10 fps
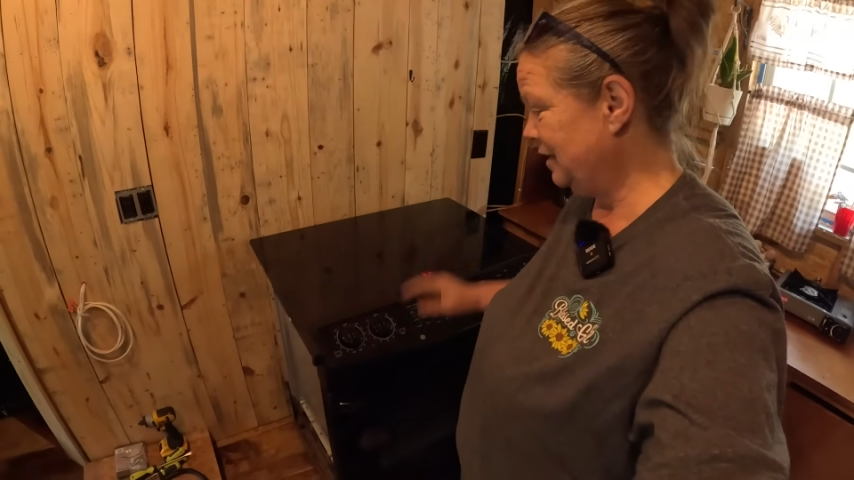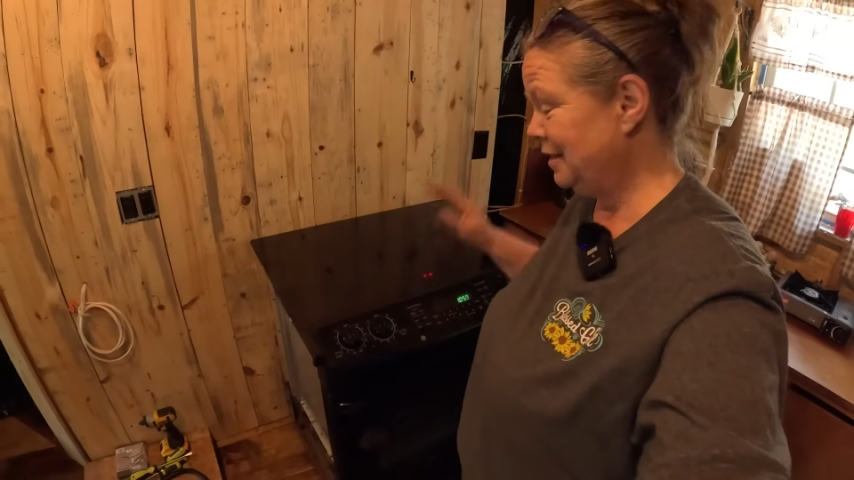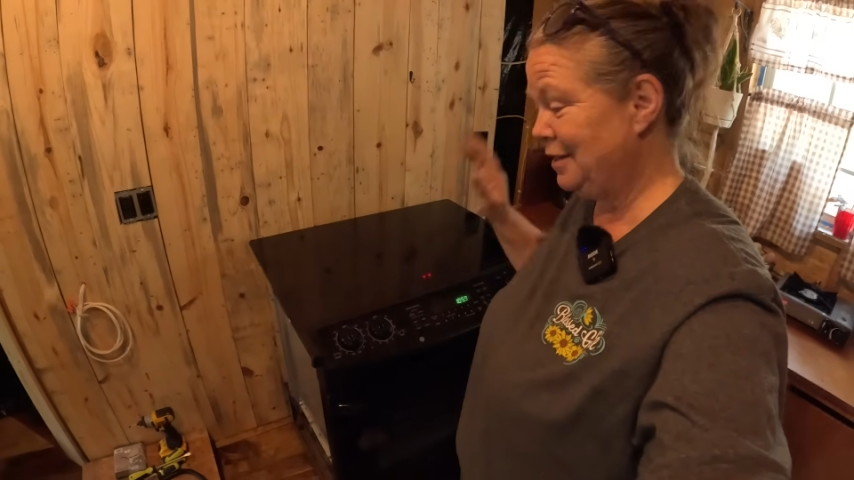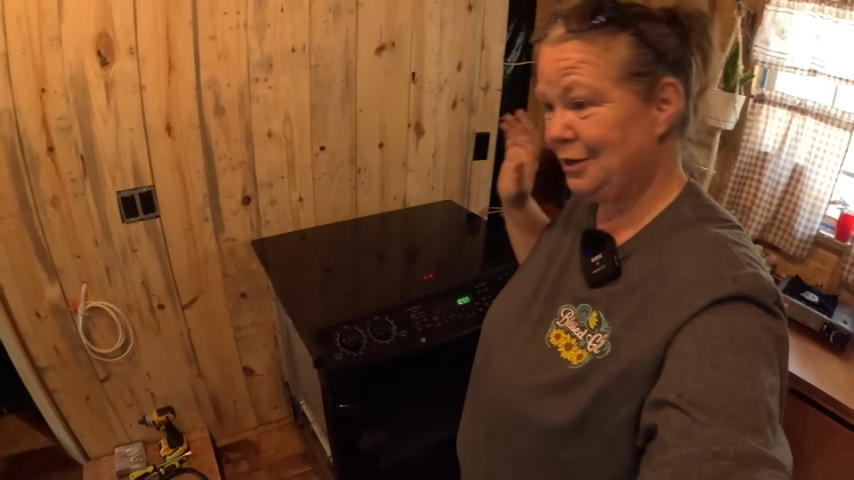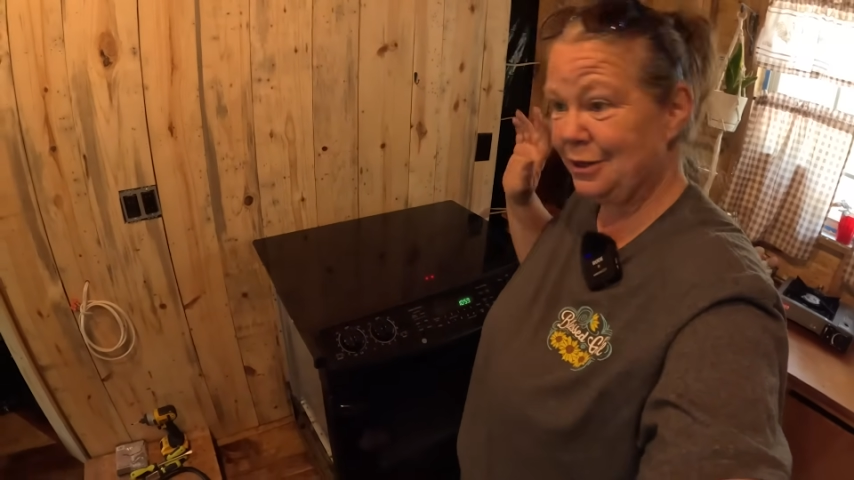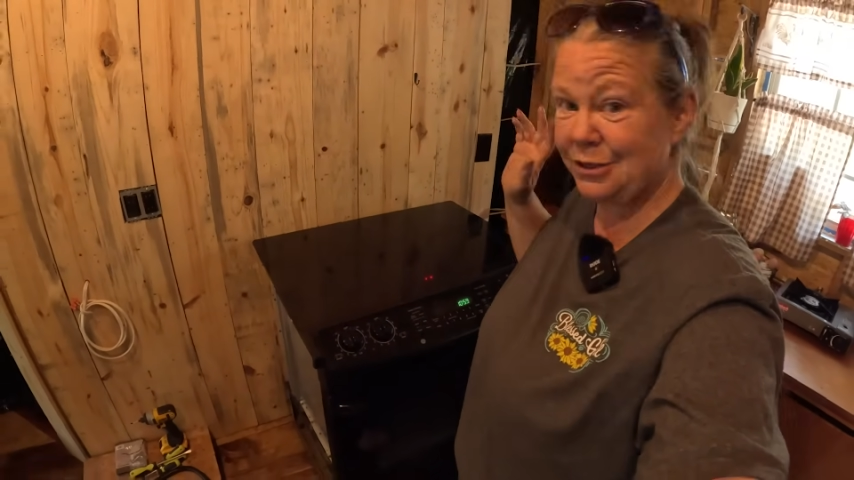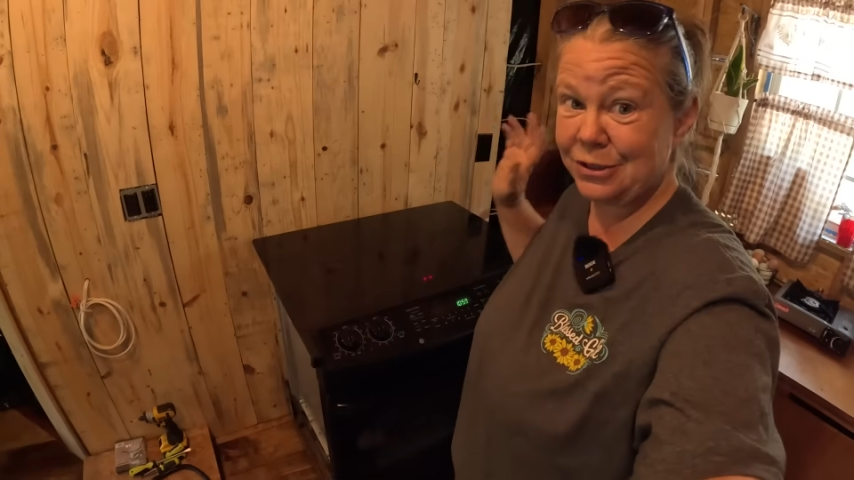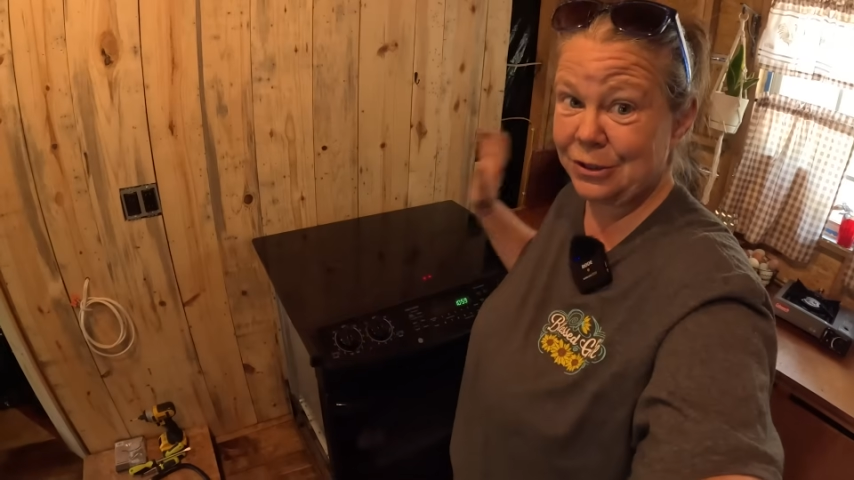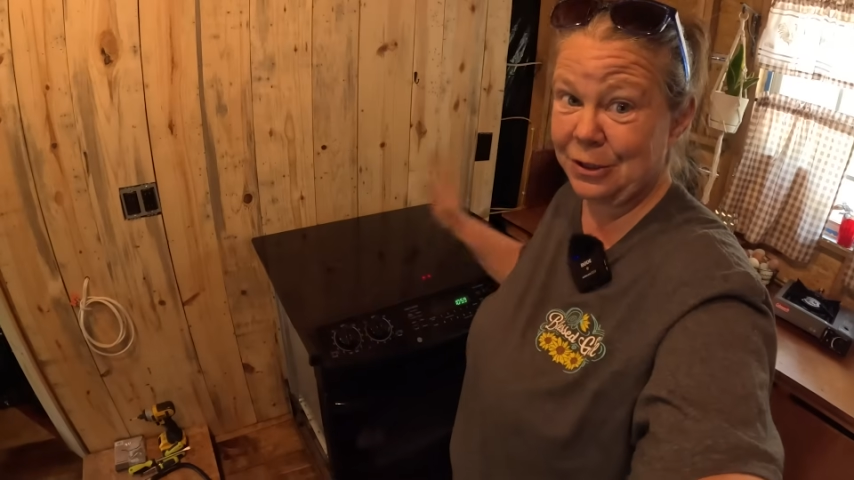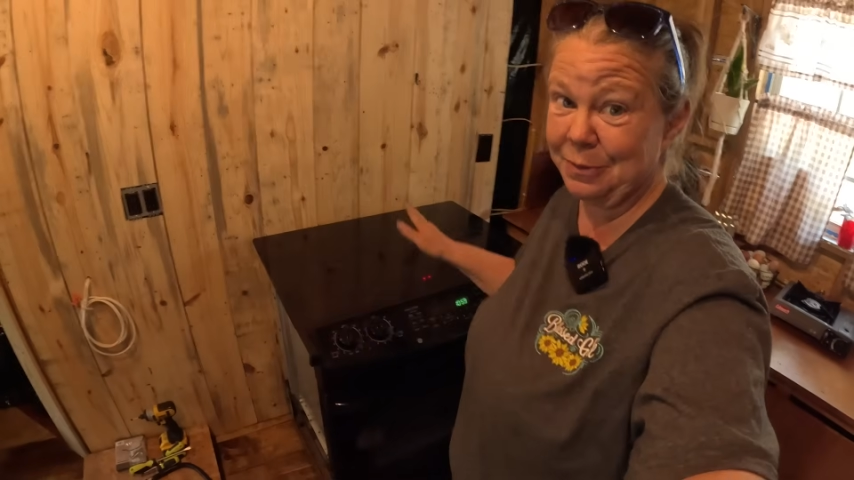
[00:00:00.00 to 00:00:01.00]

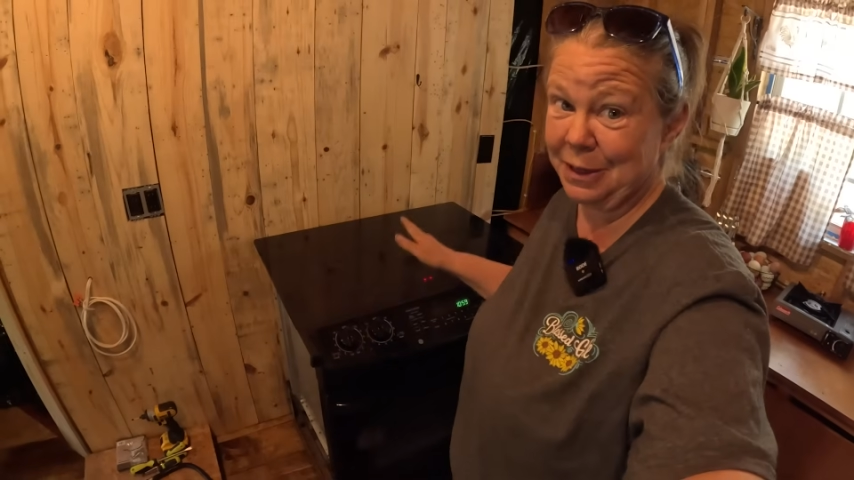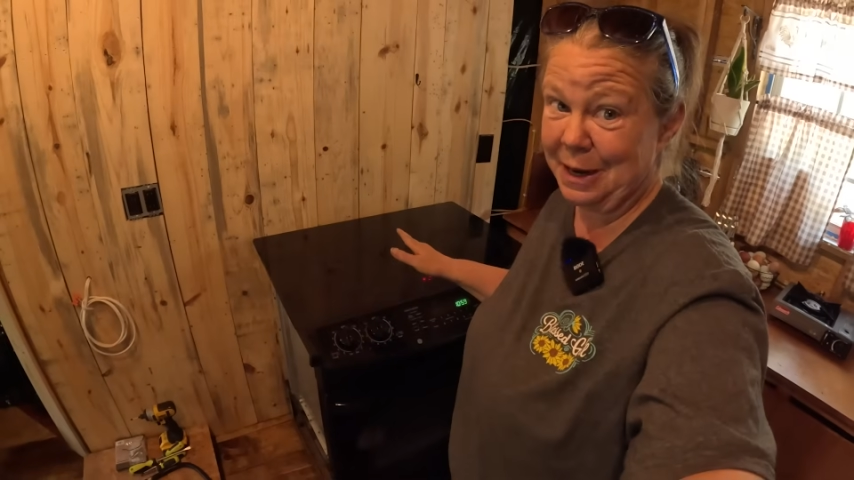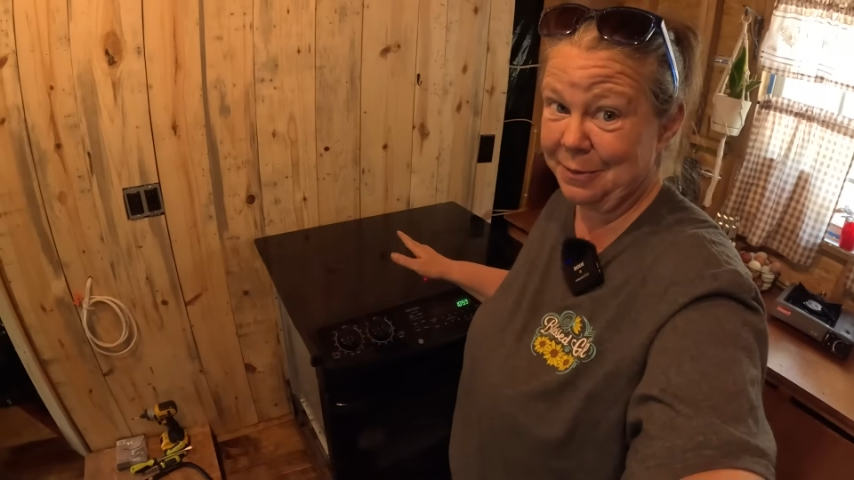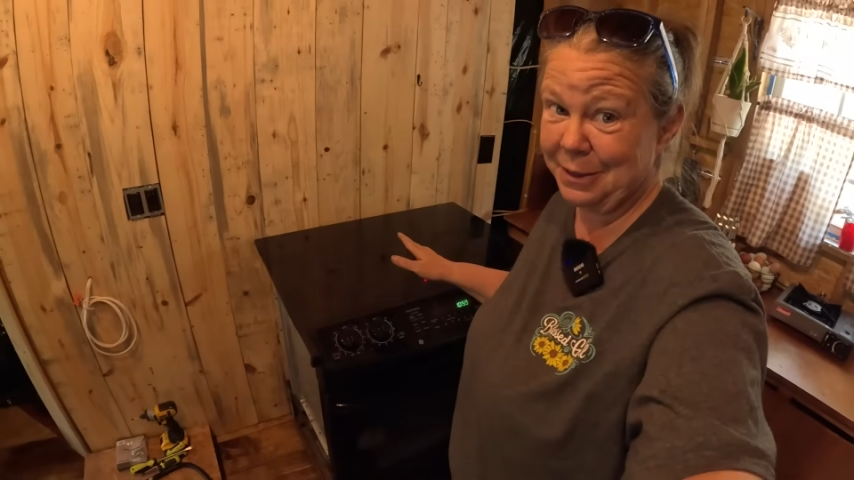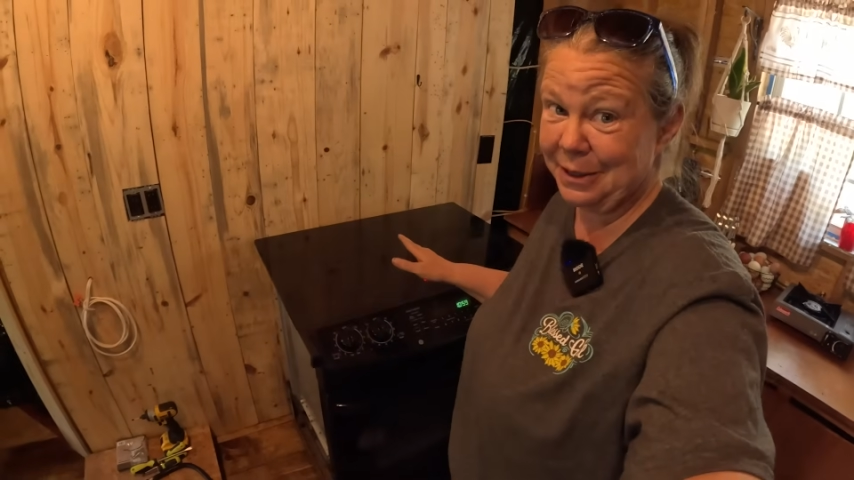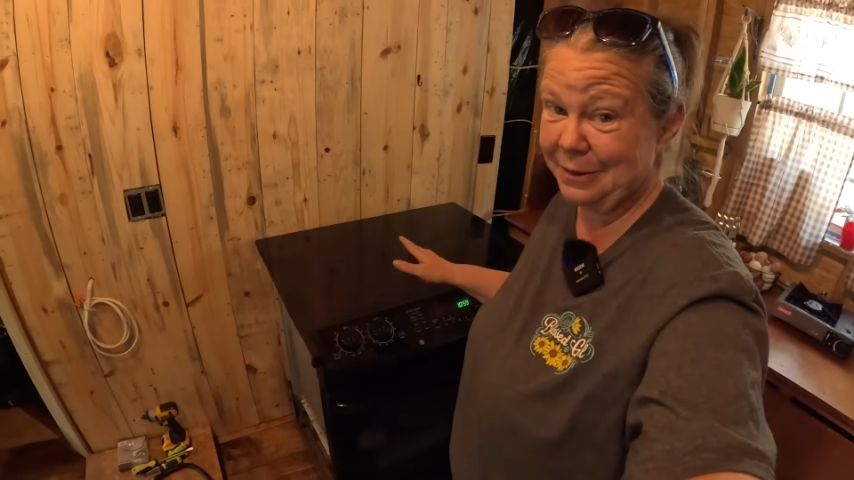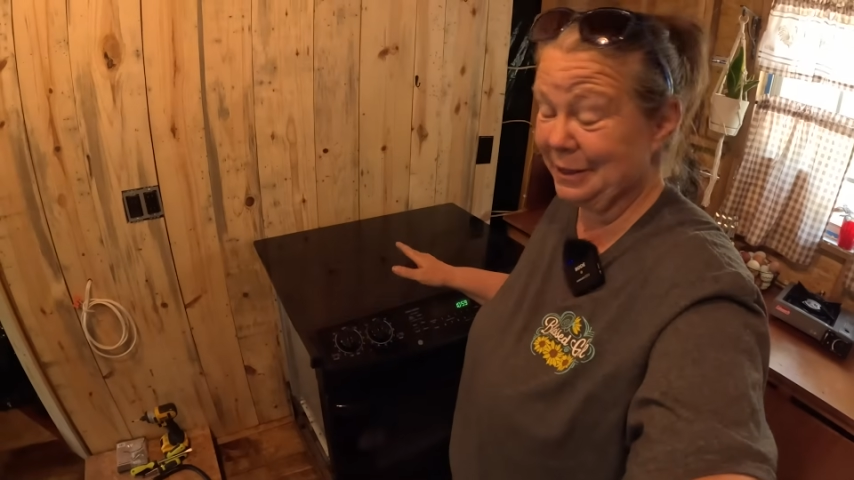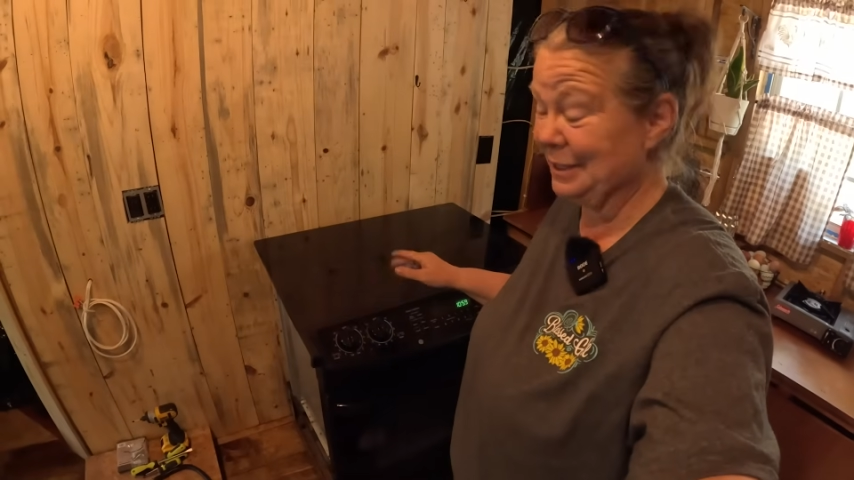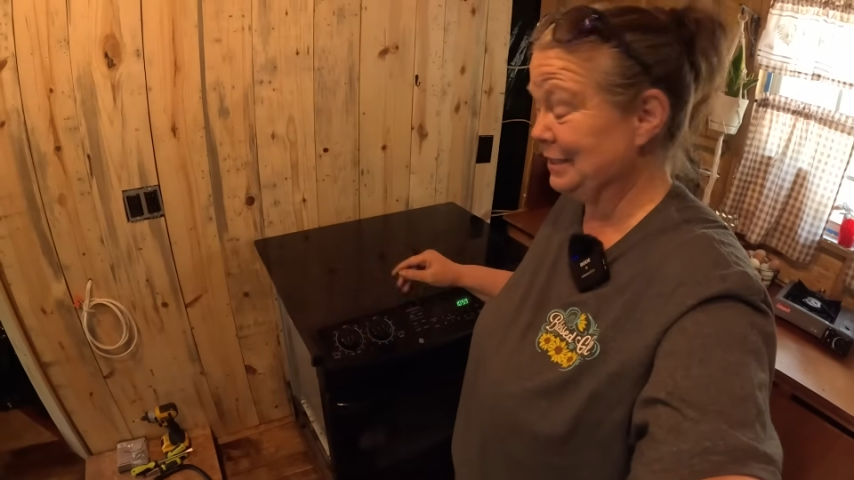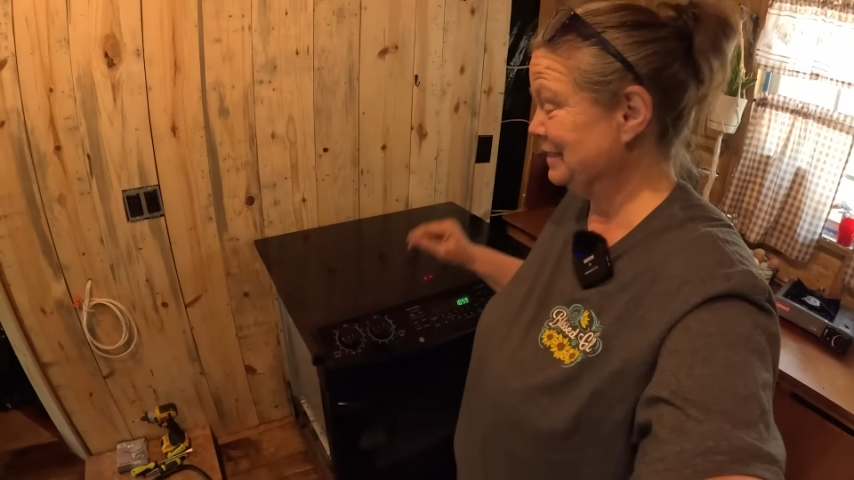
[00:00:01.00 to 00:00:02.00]
that it
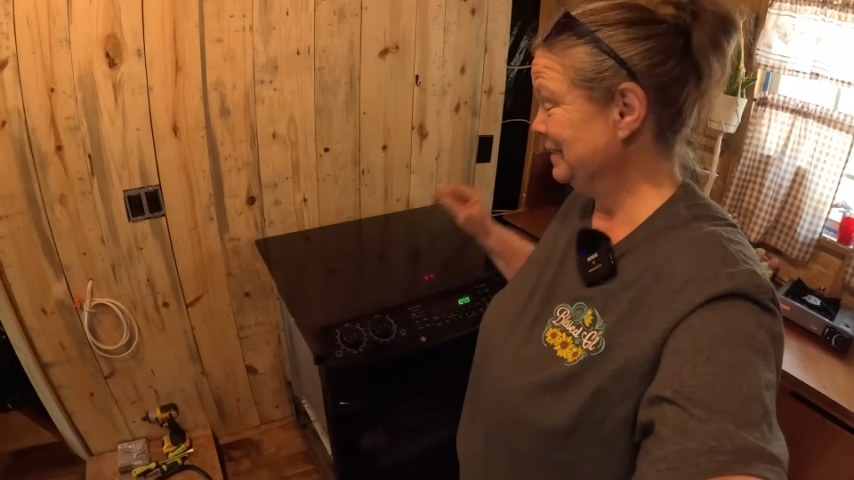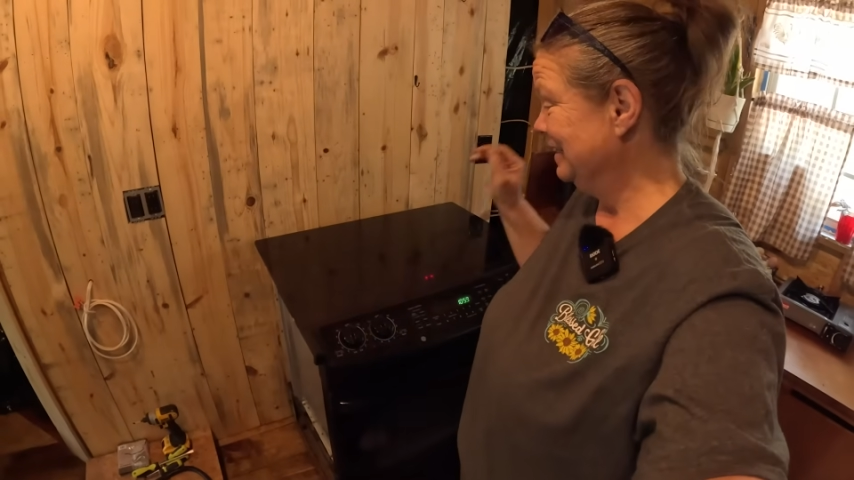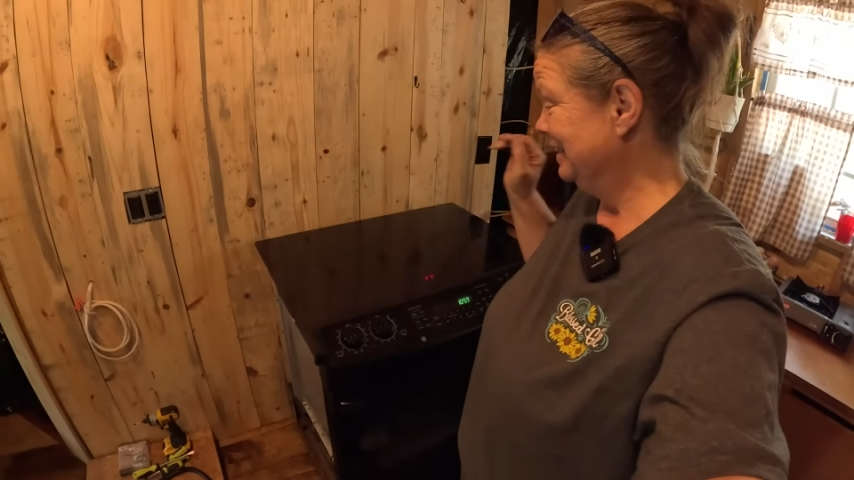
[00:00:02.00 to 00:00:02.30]
works.